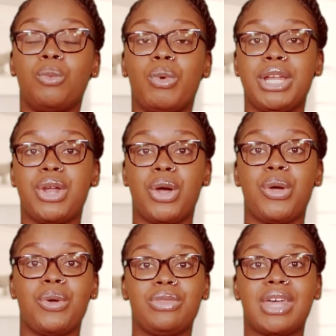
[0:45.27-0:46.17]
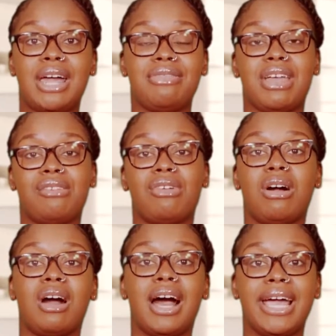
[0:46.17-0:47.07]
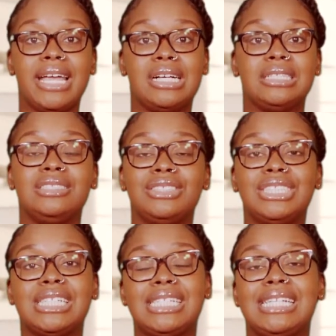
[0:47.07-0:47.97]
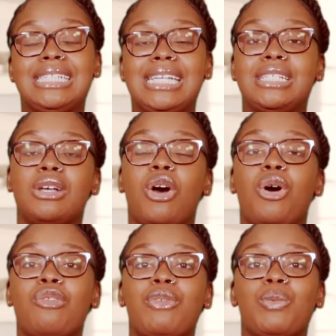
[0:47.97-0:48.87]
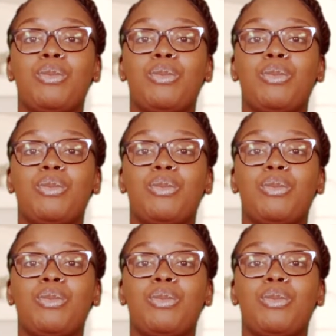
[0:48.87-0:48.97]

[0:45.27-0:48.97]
We know that there are higher statistics of